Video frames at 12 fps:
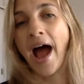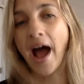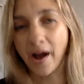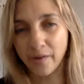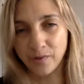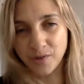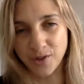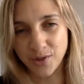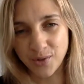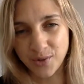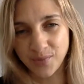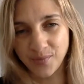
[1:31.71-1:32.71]
have
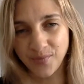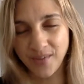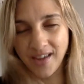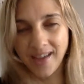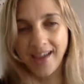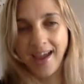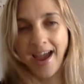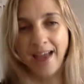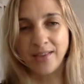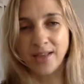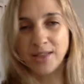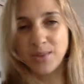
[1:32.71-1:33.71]
to. And
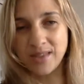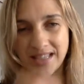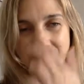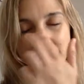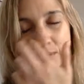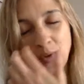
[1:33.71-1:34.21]
that's what this